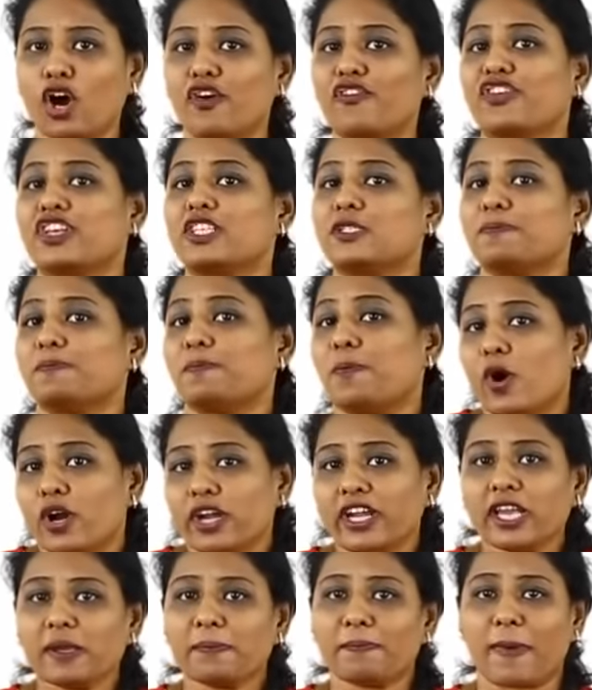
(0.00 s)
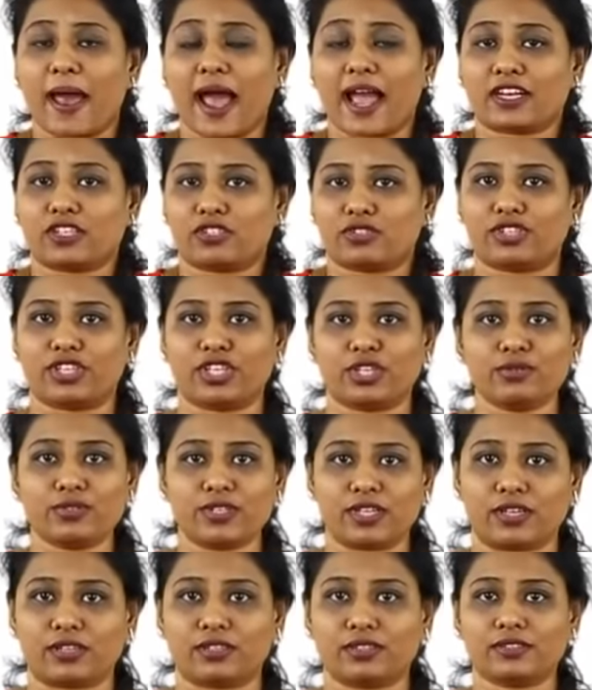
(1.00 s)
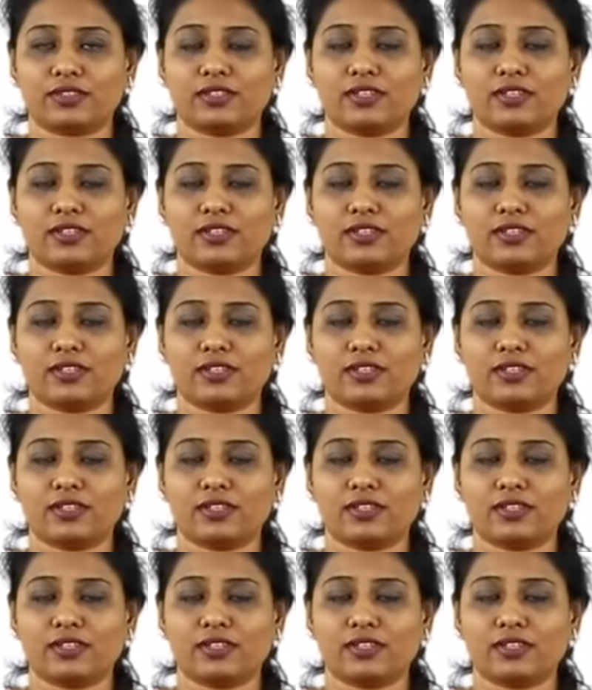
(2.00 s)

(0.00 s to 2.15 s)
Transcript: of responding back to the user.